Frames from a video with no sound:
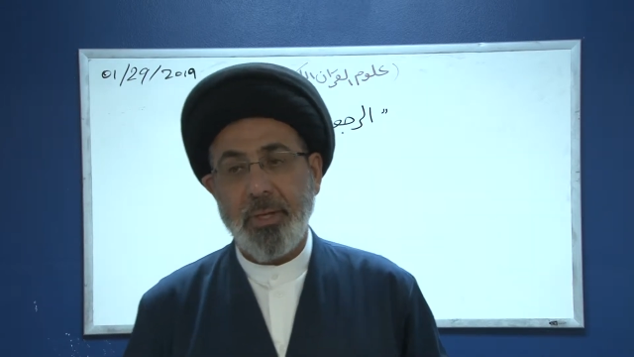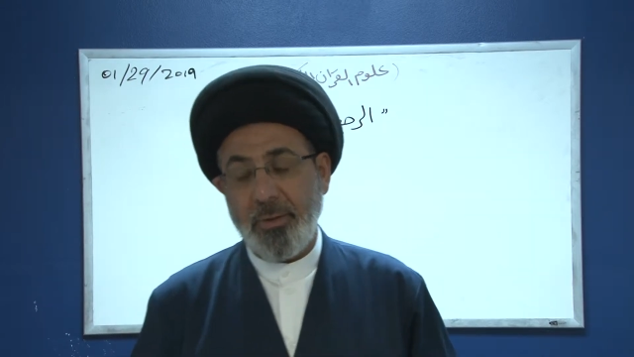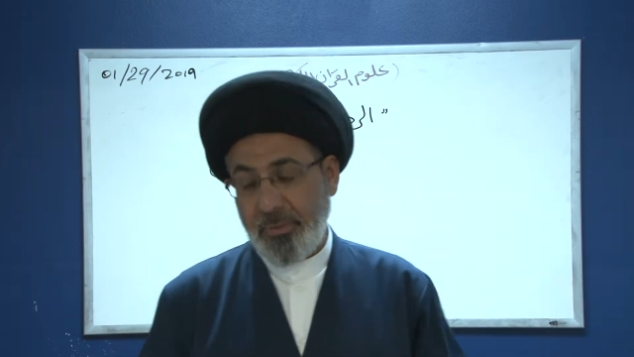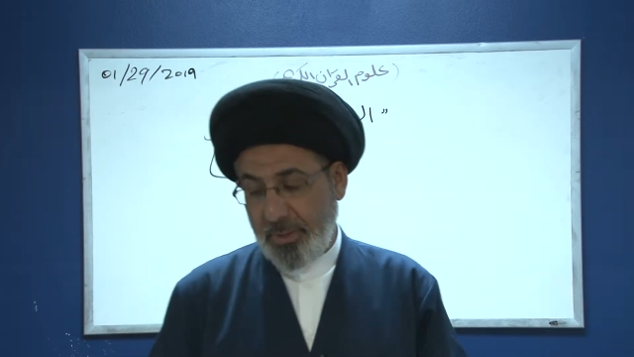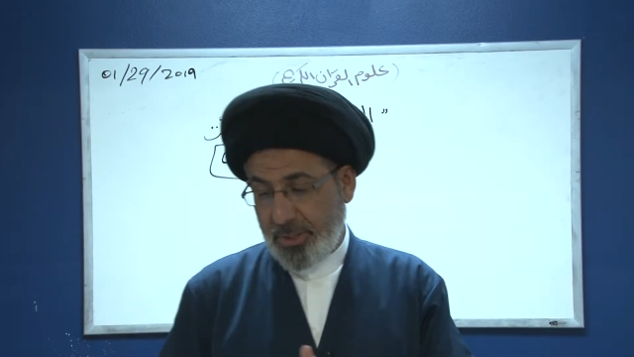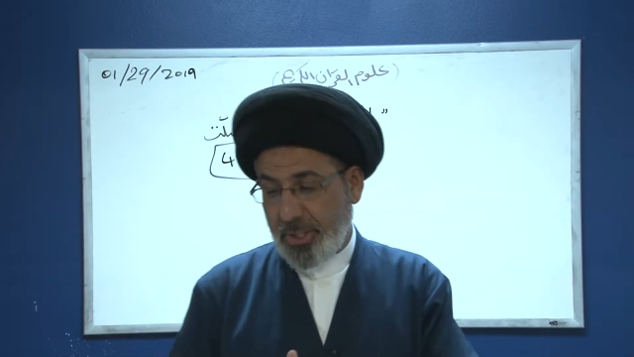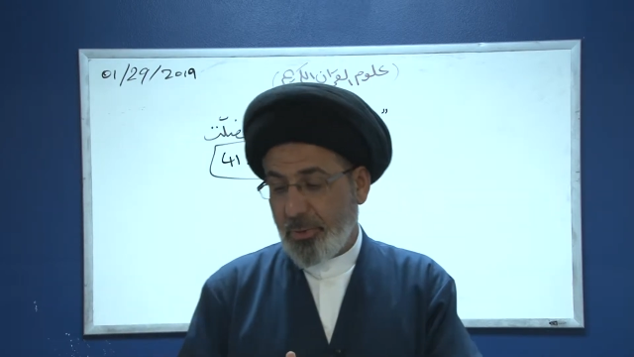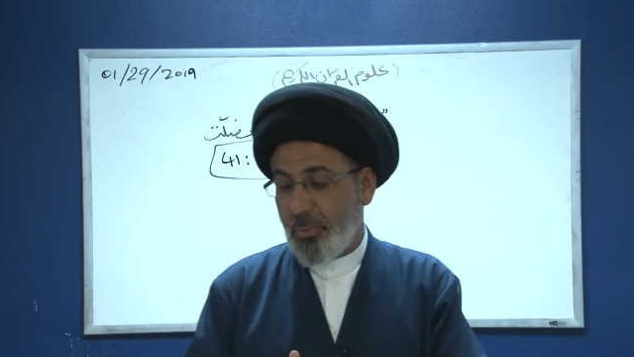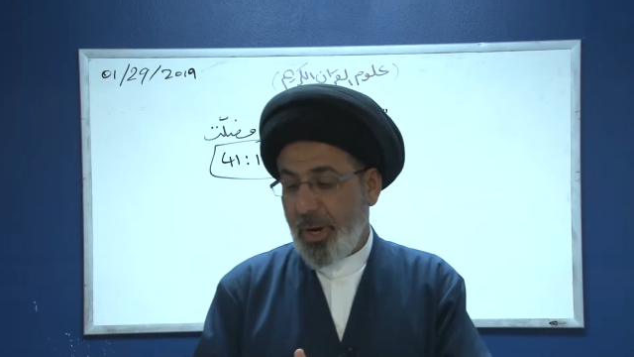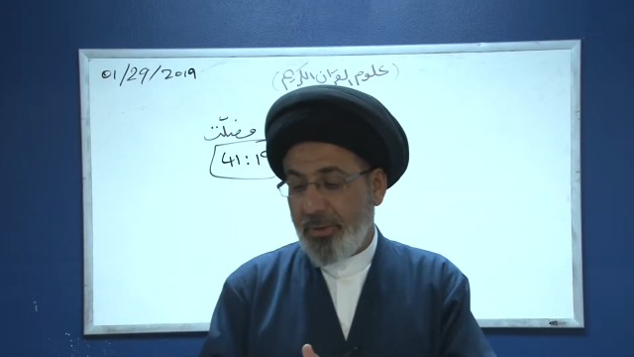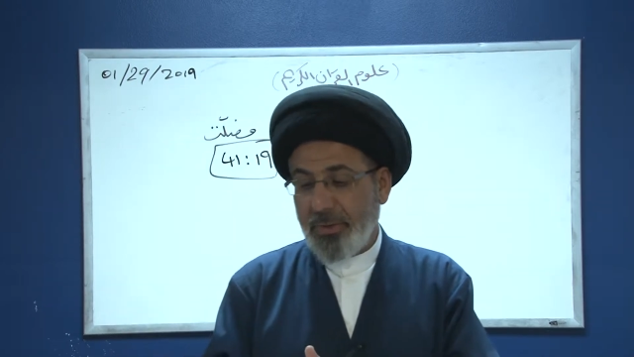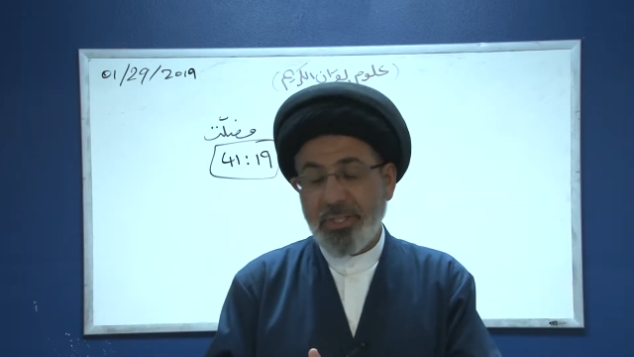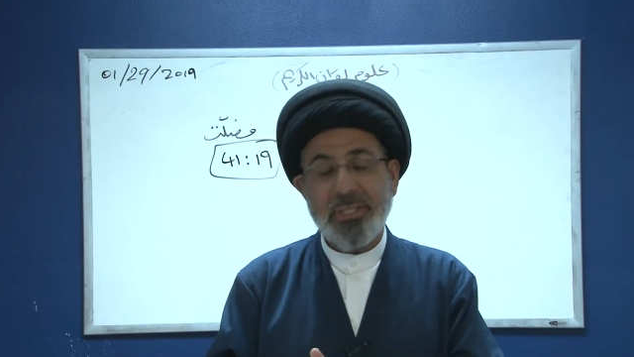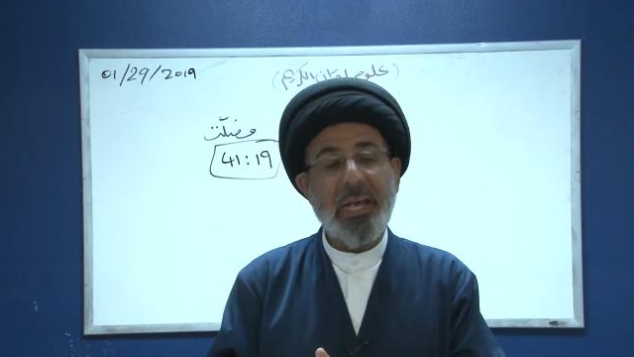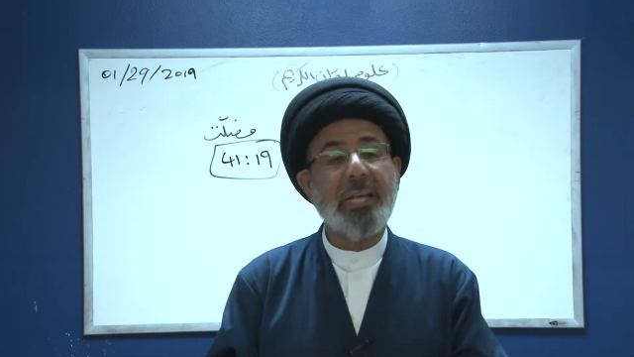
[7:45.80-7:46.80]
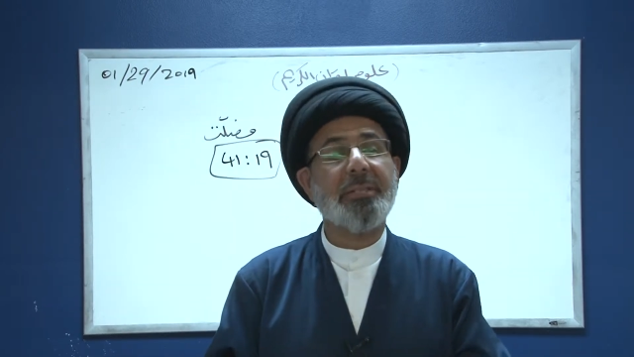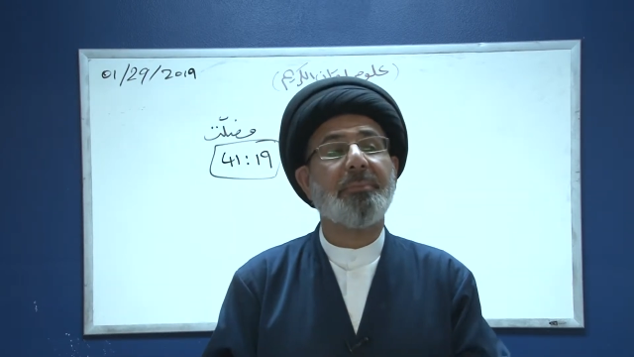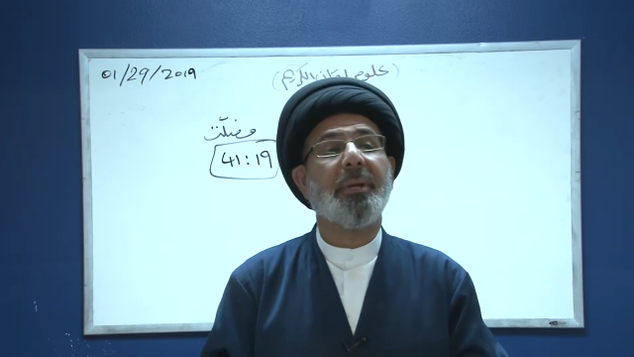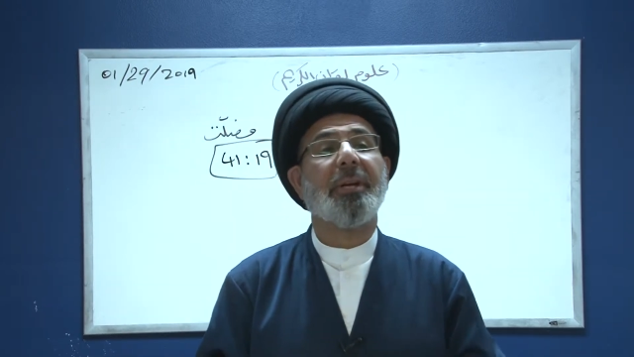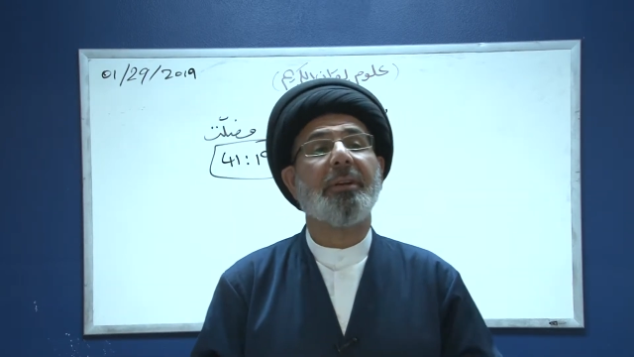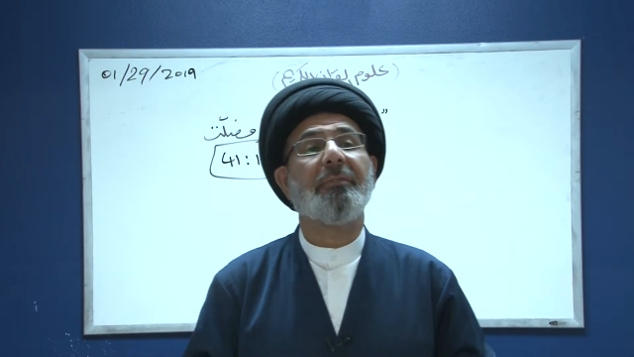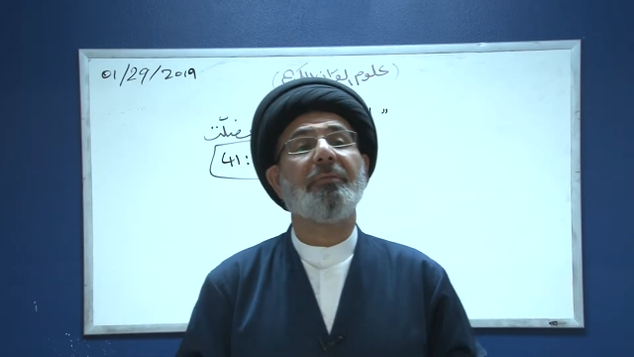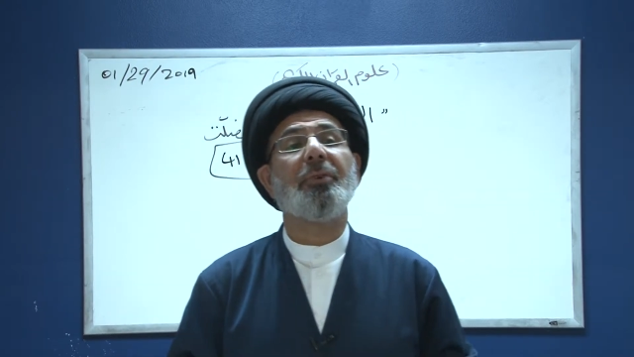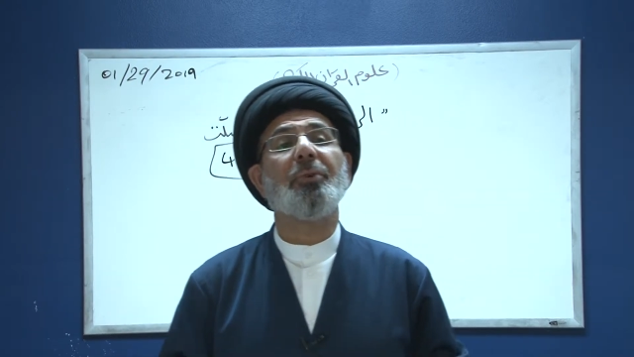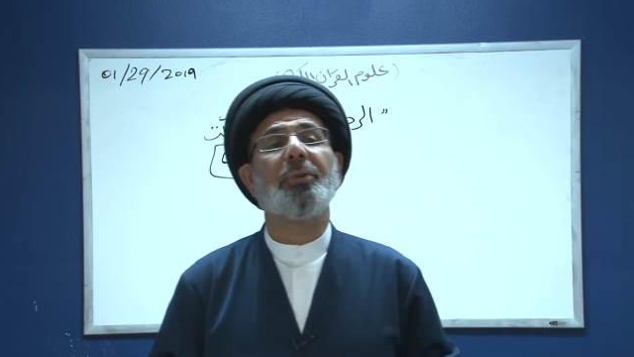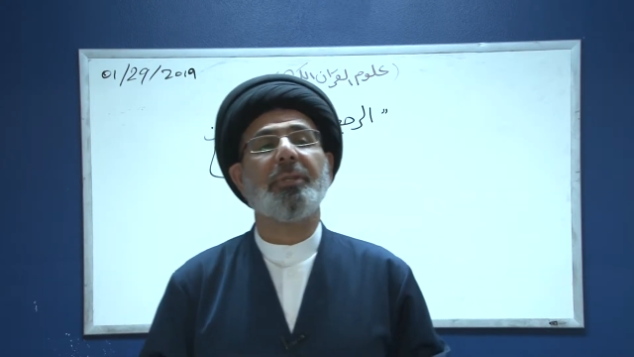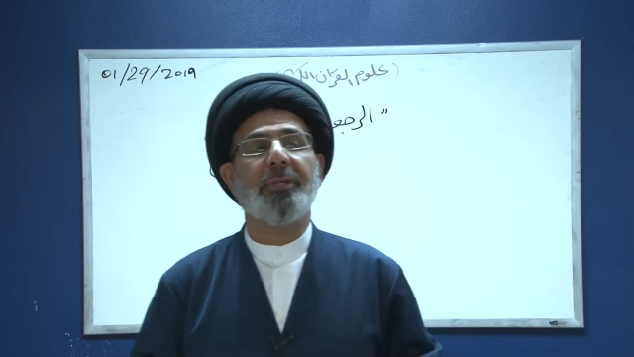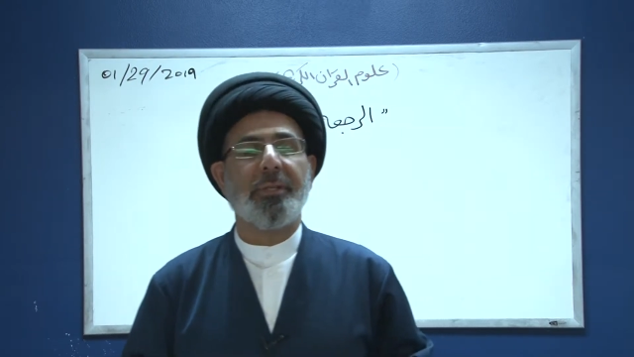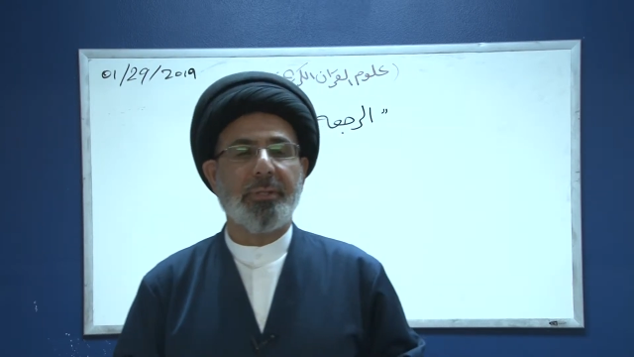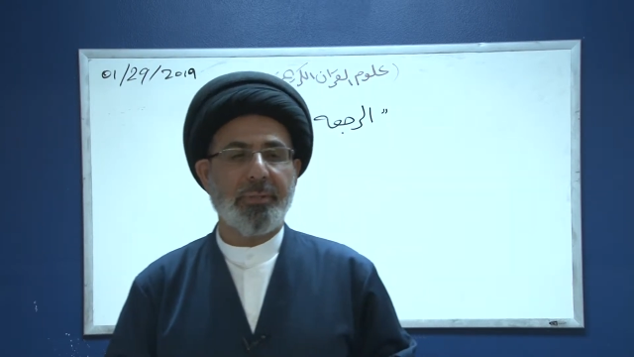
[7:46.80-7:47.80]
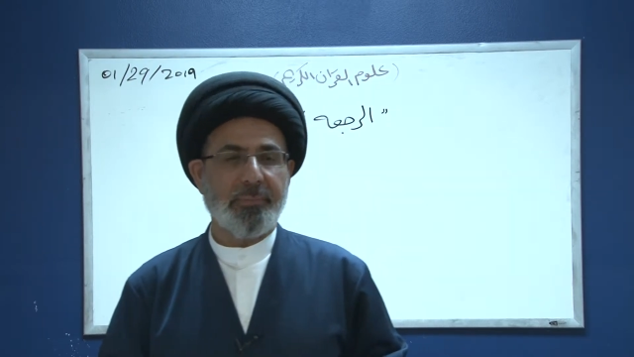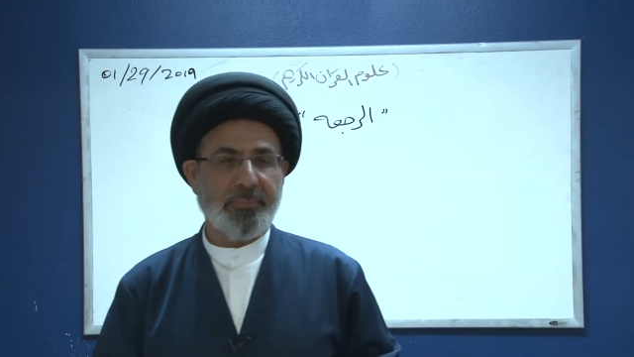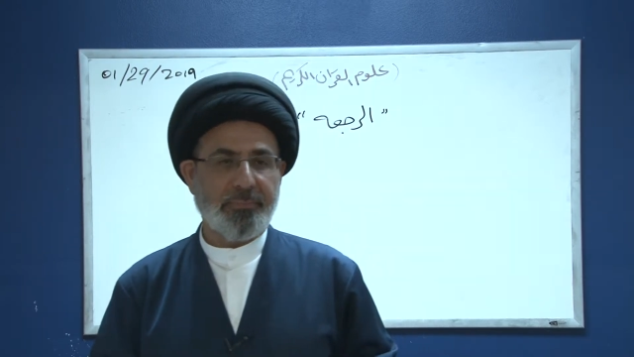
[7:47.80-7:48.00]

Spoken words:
This is why this has been refuted.